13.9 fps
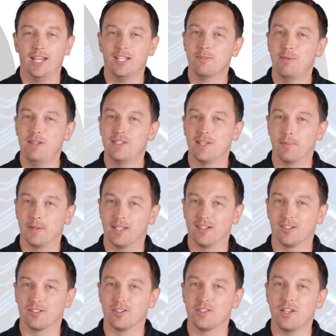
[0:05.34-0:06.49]
NXP
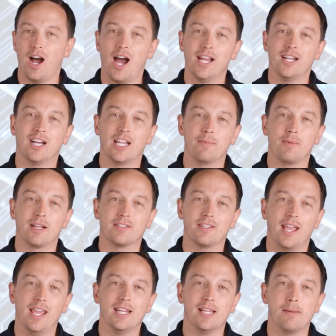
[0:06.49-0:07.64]
Semiconductor's i.MX
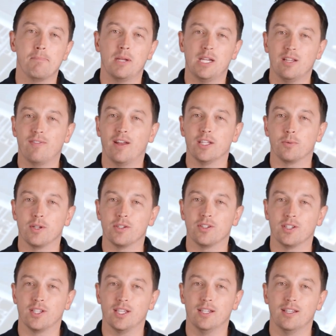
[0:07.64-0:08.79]
8M Mini Evaluation
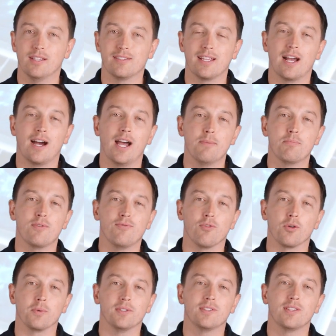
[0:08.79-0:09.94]
Kit is a
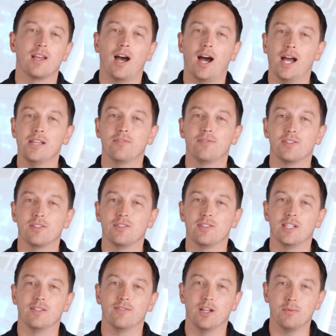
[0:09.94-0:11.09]
high-performance,
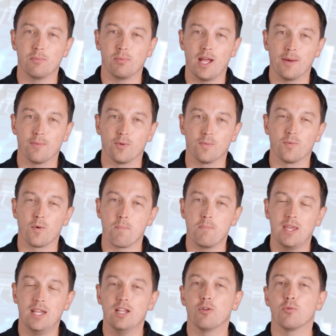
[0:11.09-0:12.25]
high-efficiency development platform for
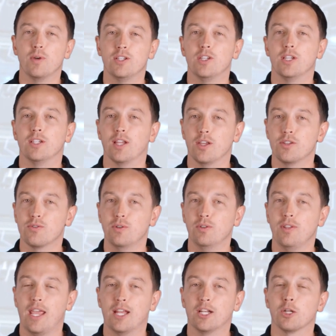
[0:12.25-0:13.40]
media-rich industrial
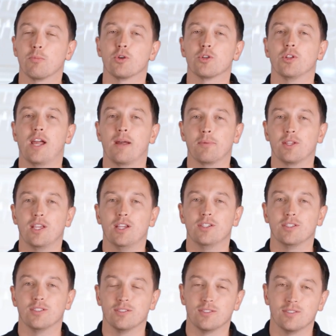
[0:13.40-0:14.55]
and commercial
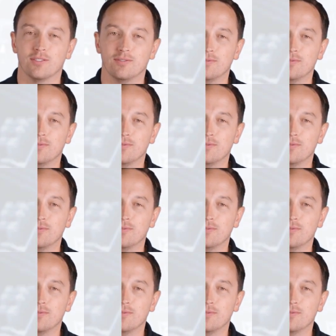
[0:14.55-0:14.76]
applications.